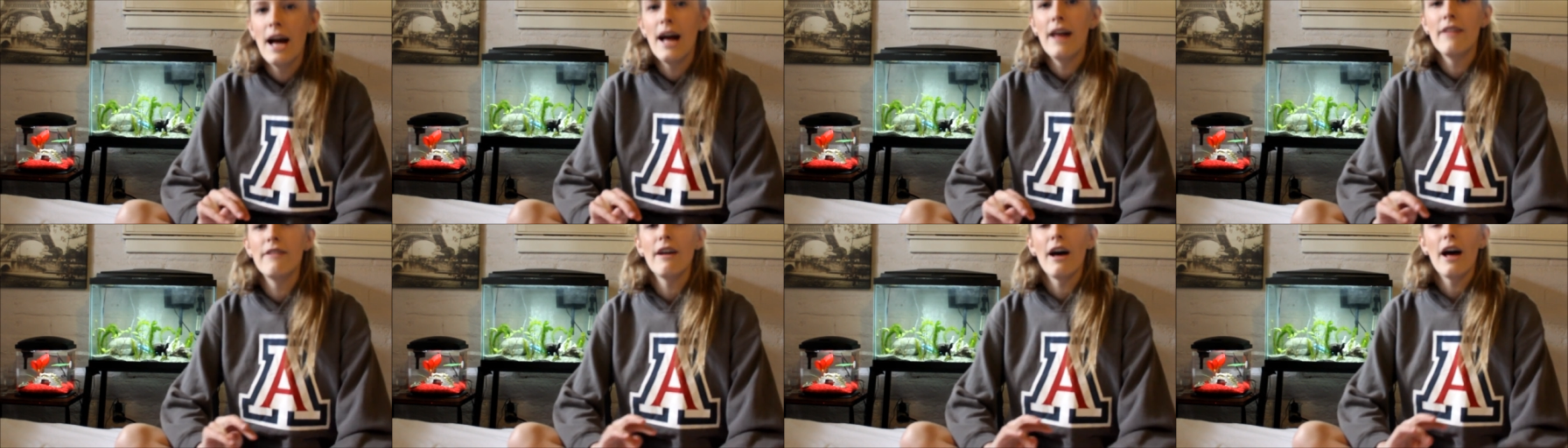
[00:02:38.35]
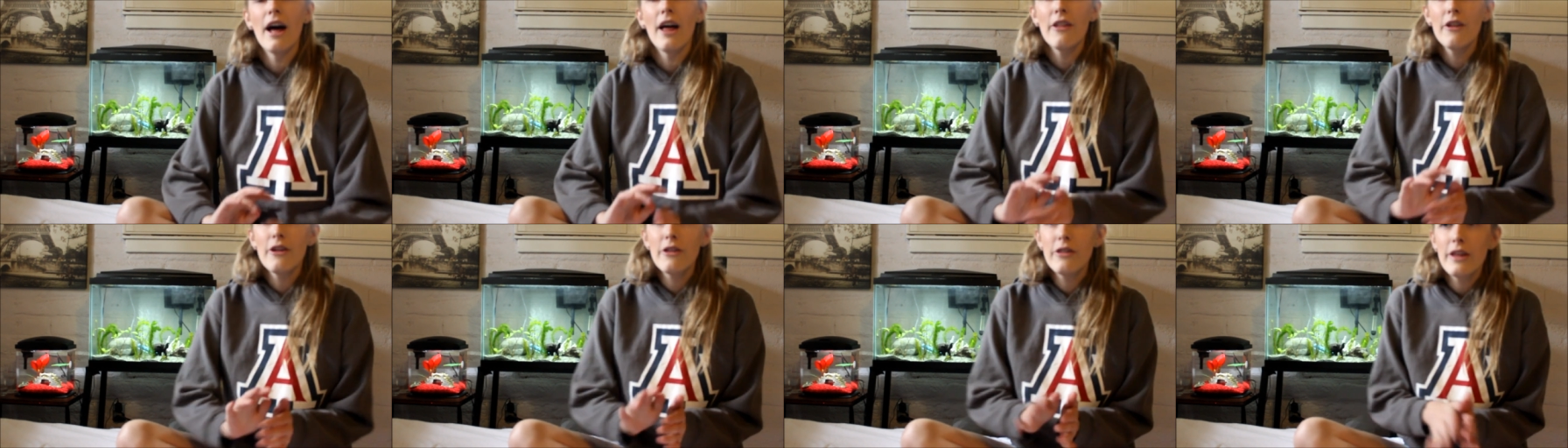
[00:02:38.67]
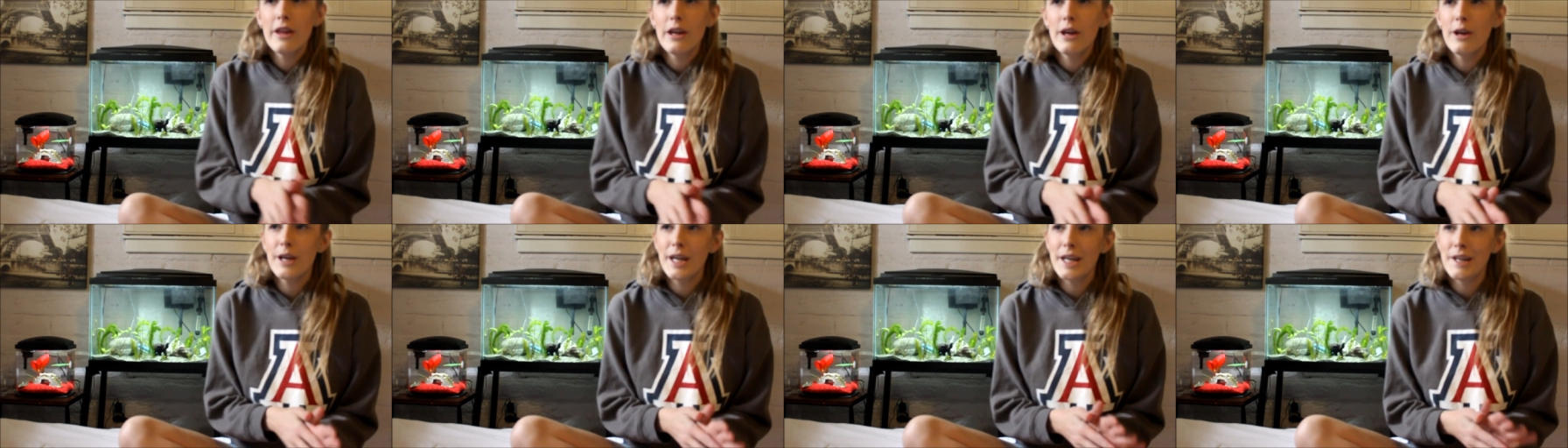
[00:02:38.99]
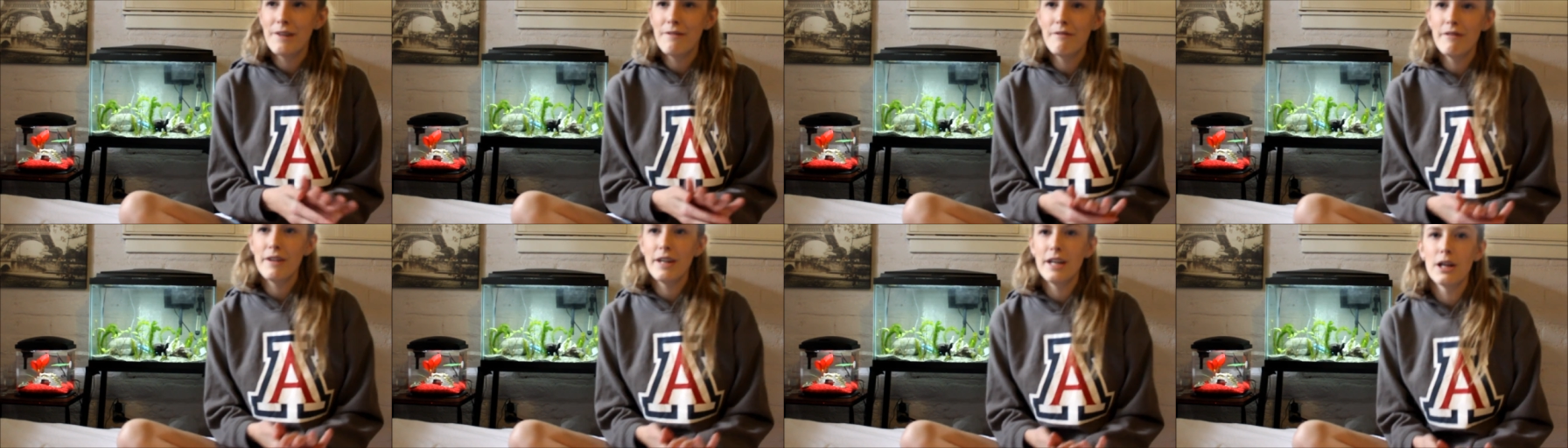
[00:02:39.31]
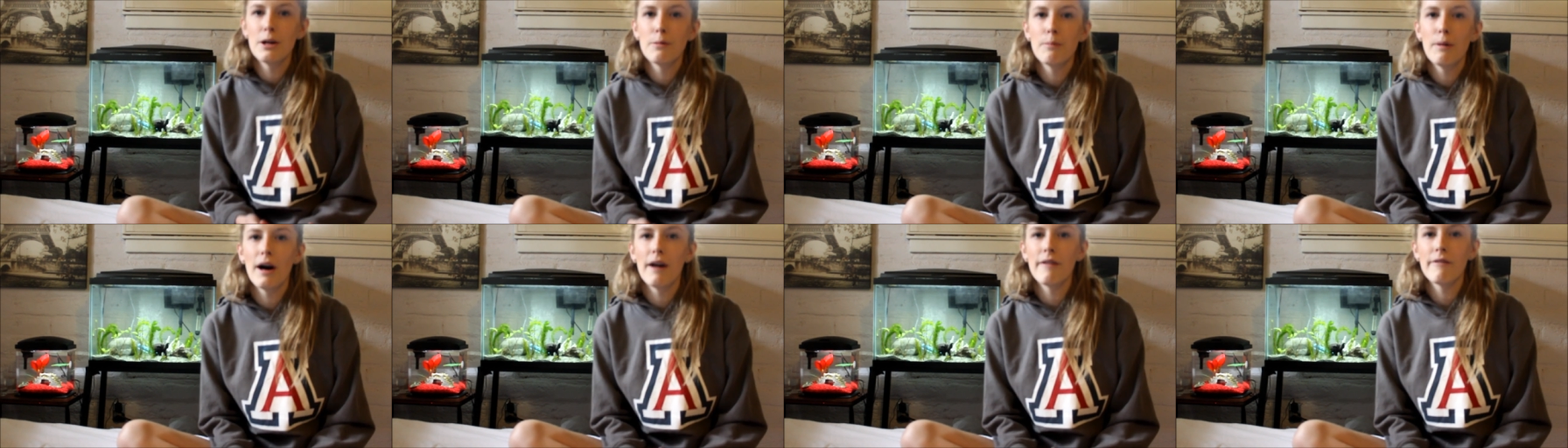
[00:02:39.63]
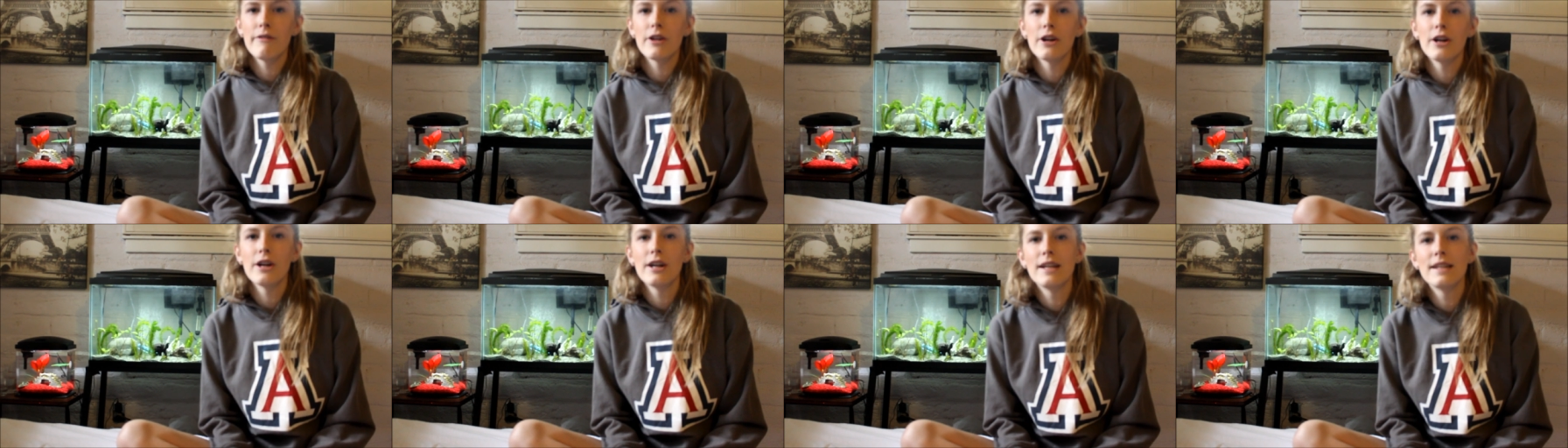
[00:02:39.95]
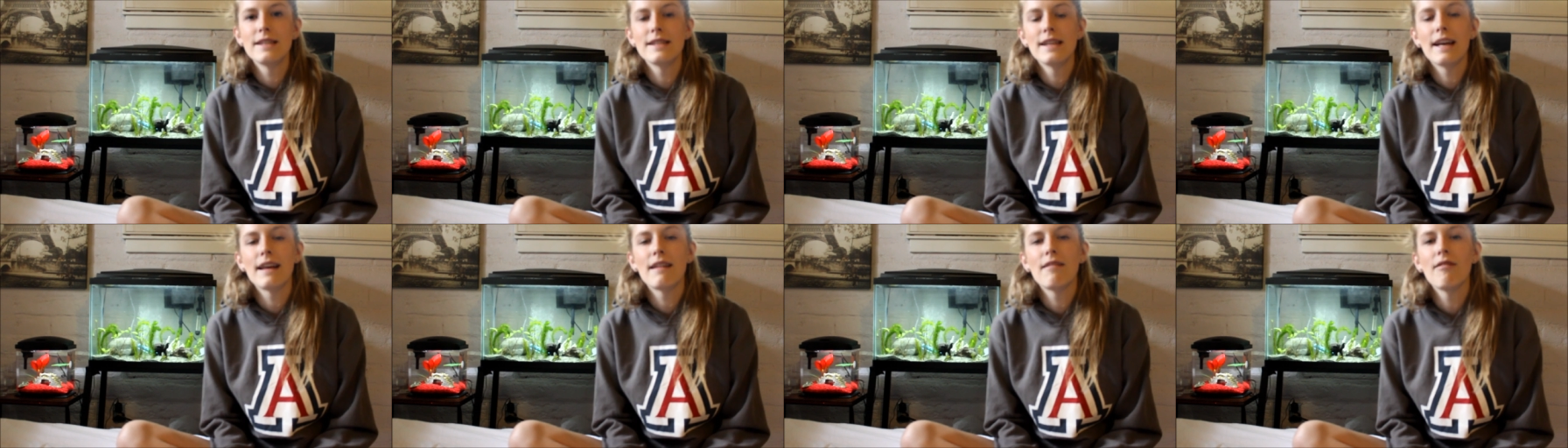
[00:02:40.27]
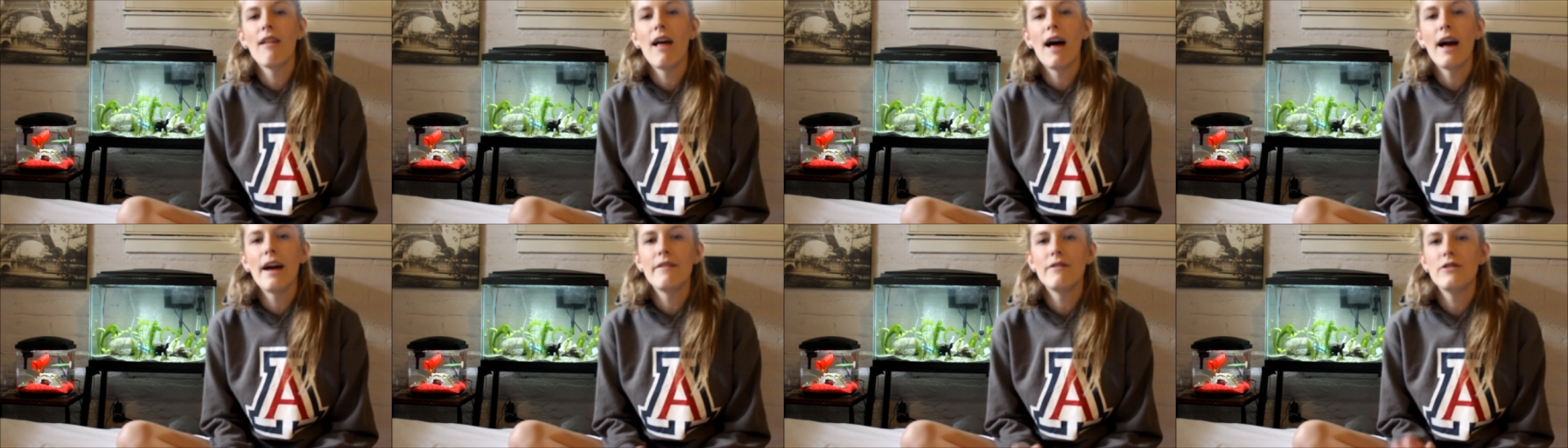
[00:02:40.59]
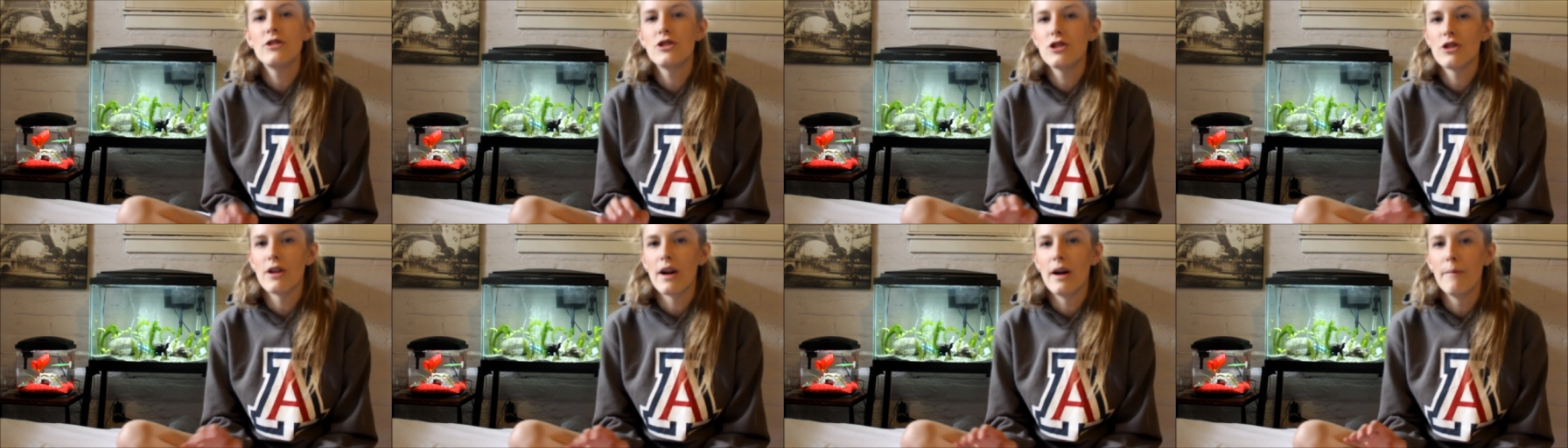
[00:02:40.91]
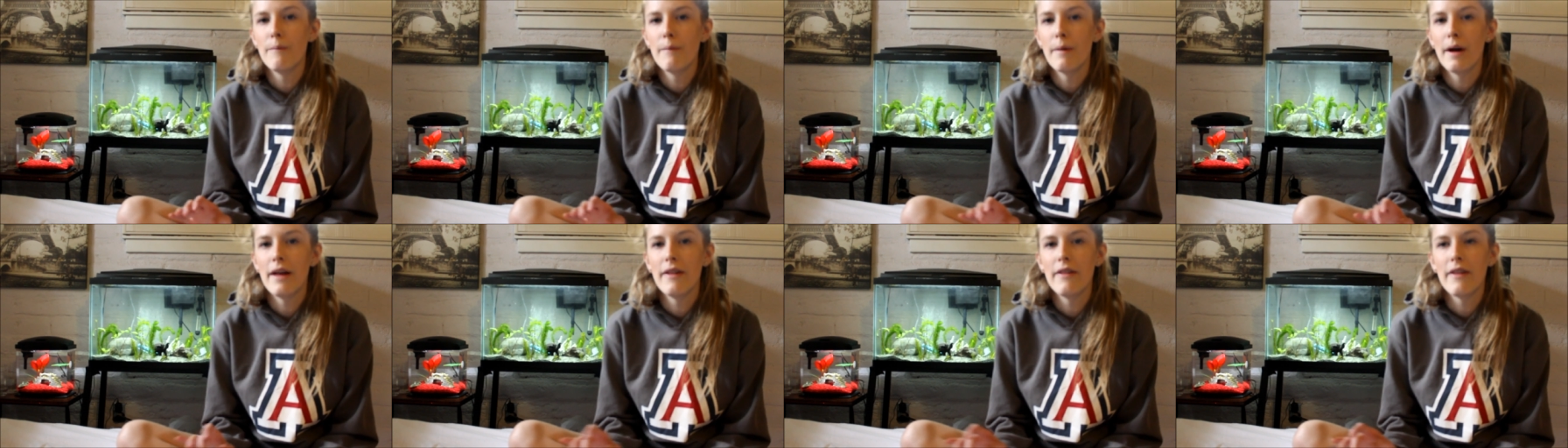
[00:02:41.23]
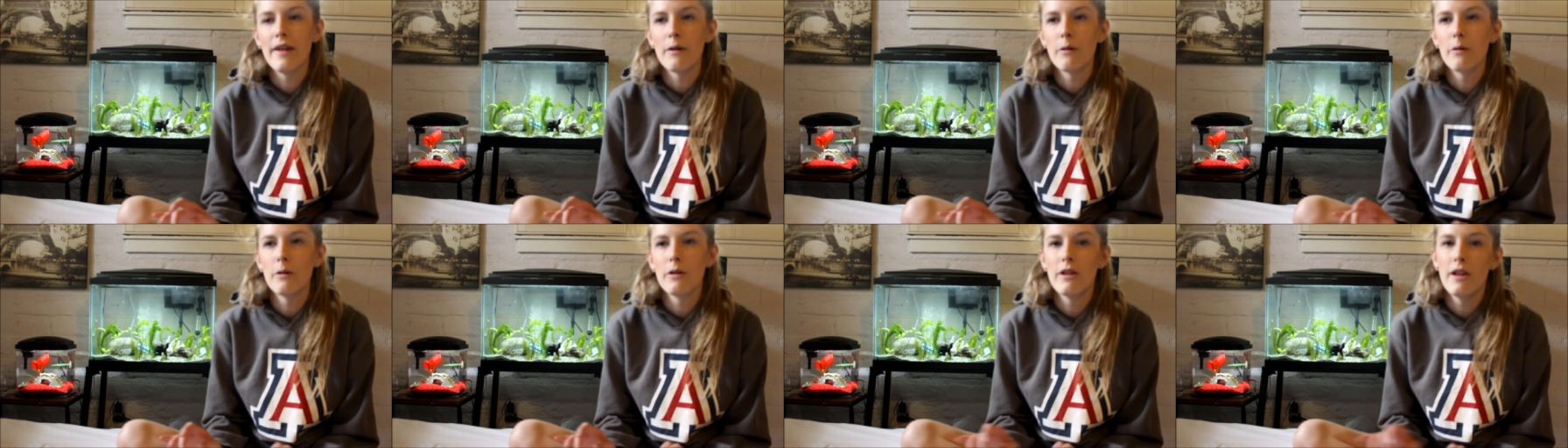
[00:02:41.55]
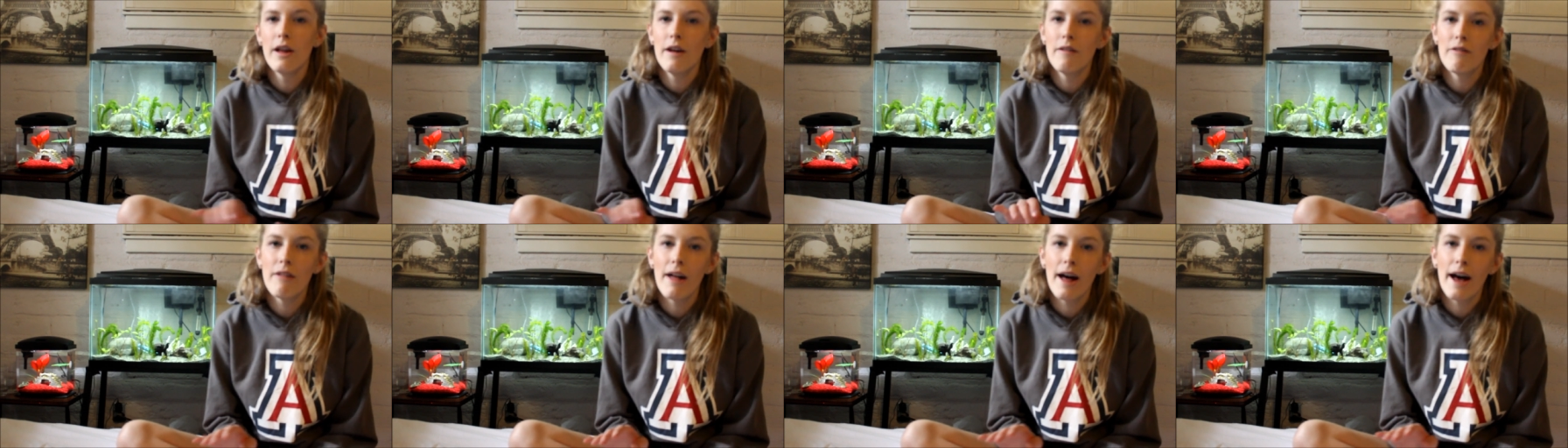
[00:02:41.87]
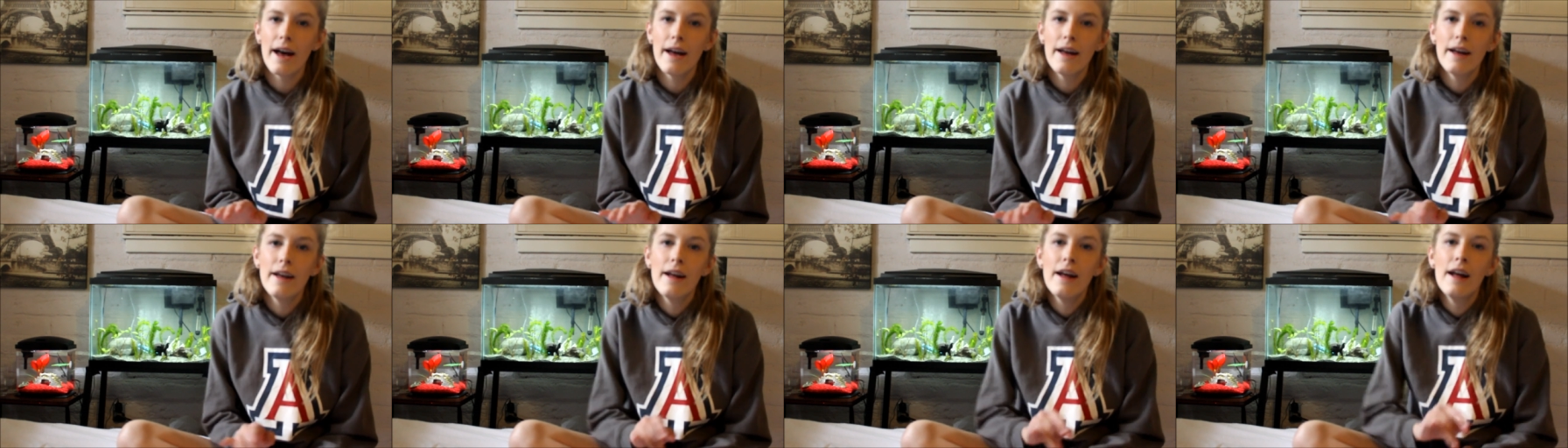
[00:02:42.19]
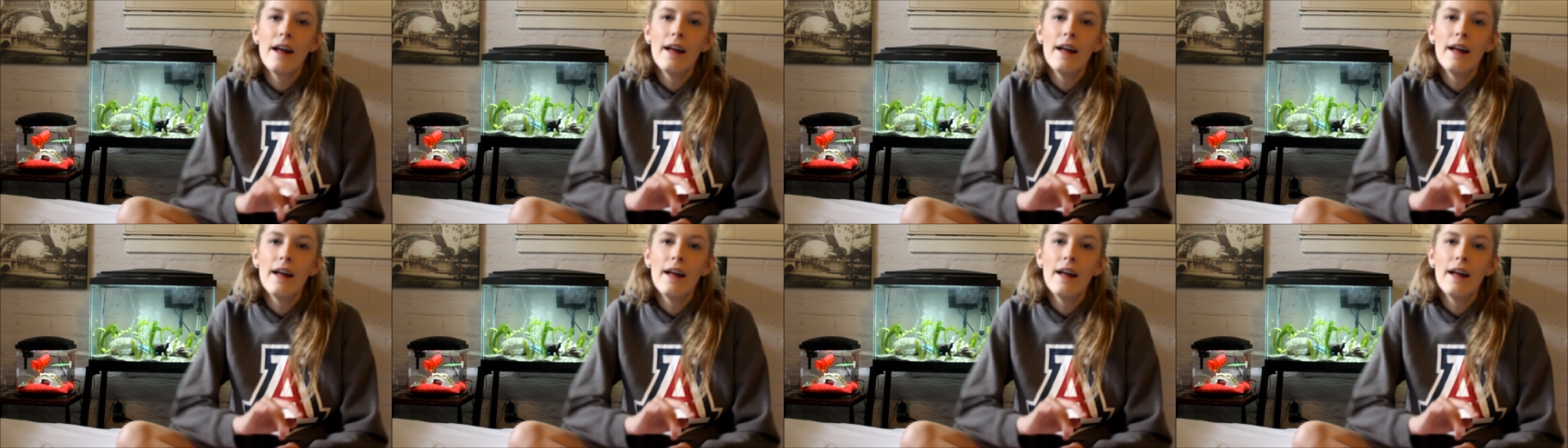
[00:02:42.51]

And the other thing you can feed your puffer is like live shrimp and they will love that.